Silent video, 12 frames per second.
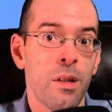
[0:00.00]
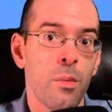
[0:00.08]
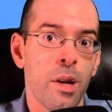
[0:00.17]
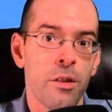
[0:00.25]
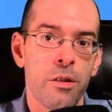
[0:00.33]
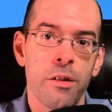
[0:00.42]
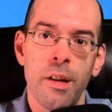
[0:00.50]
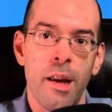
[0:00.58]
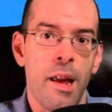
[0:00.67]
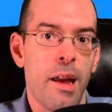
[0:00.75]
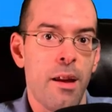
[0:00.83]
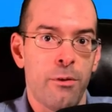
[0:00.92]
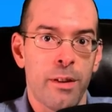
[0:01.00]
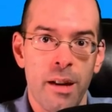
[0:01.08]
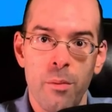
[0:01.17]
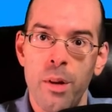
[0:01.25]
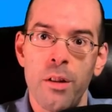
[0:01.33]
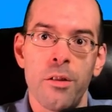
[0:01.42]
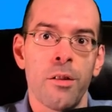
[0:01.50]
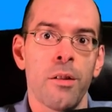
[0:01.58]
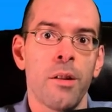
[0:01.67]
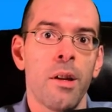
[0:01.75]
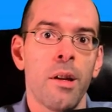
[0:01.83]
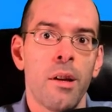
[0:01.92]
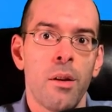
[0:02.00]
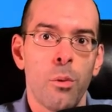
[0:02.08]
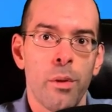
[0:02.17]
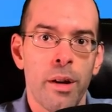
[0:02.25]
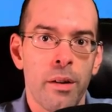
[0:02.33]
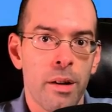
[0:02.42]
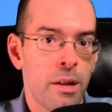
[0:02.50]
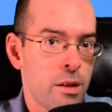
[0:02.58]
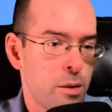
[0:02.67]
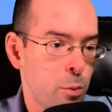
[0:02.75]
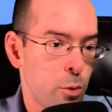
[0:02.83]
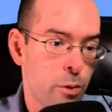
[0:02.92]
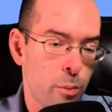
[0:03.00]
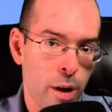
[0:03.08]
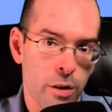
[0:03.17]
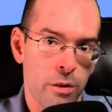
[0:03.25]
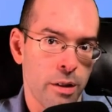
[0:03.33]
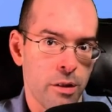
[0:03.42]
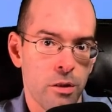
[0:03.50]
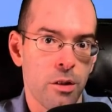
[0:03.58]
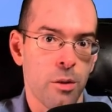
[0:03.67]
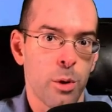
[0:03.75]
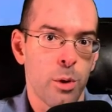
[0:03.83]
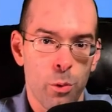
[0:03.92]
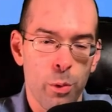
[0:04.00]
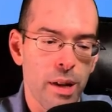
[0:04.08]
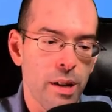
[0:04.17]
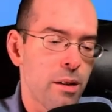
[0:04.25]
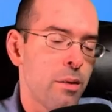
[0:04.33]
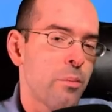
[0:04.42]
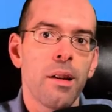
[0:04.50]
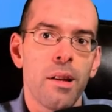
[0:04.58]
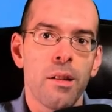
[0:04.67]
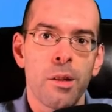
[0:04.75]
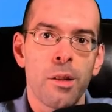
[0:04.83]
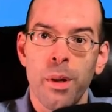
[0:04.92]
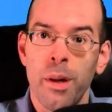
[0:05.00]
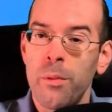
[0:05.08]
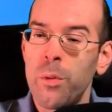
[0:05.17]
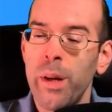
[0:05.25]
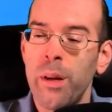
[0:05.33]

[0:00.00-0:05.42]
major to A flat major without any smooth modulations in between can sometimes make